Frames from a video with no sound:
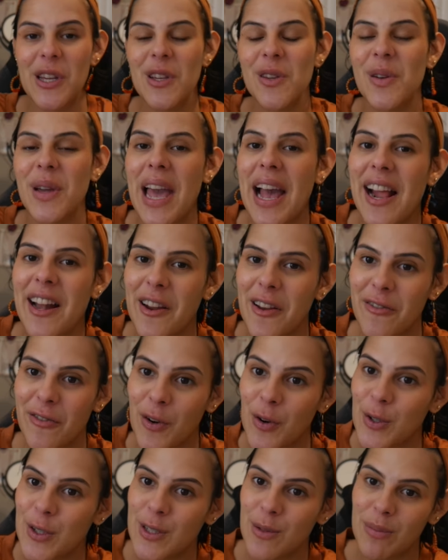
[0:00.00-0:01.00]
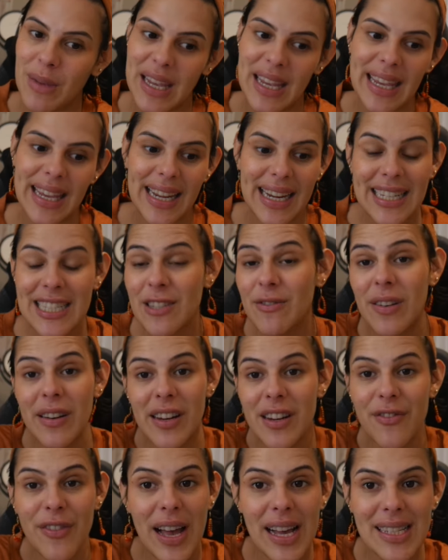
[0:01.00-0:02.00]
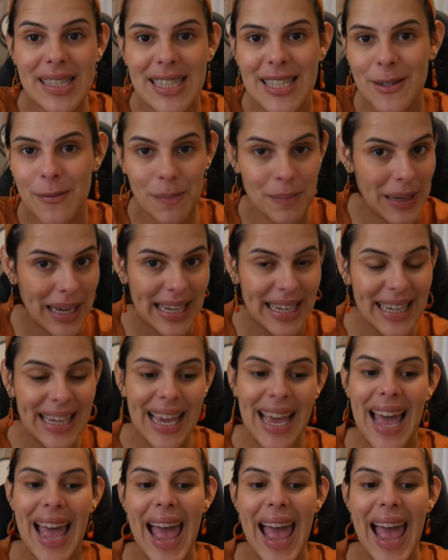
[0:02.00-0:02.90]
you can, of course, make it. It's a very fast make.